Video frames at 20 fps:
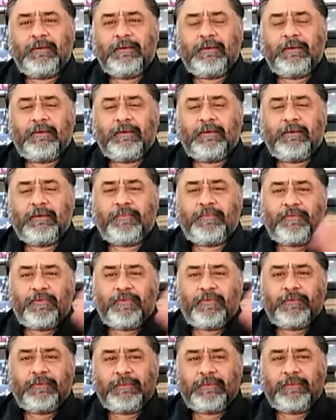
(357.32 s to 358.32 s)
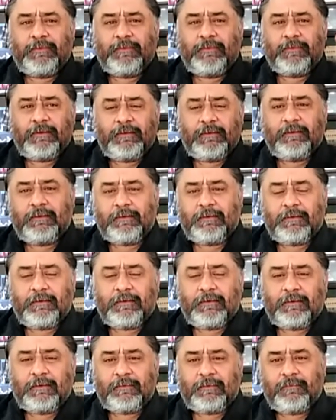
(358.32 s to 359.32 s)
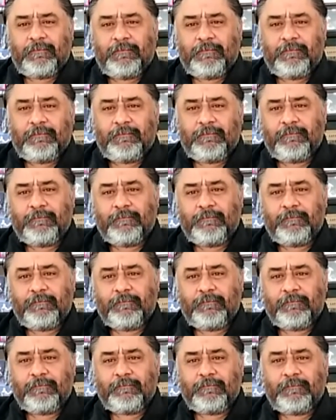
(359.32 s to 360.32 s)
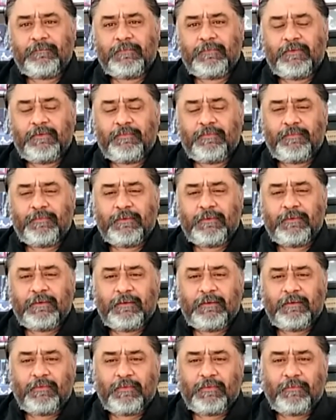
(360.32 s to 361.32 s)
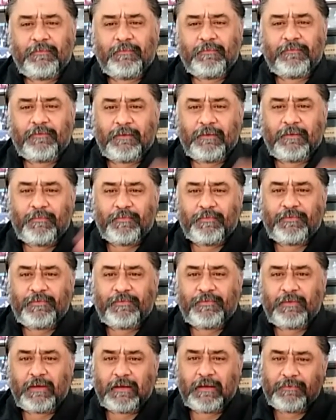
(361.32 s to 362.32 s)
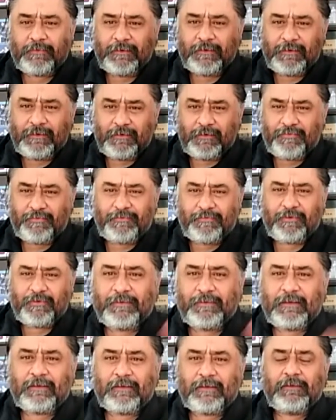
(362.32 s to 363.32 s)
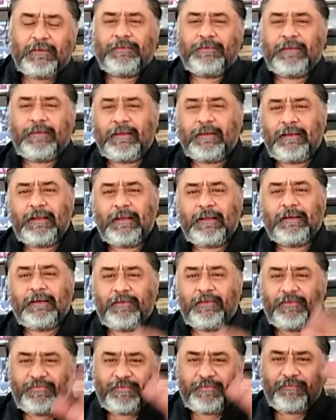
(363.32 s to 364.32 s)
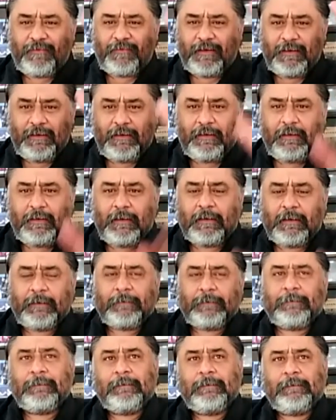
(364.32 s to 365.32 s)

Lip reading: Prevost, and the one before him was Hawkwind, and it goes that line, on the Savate line.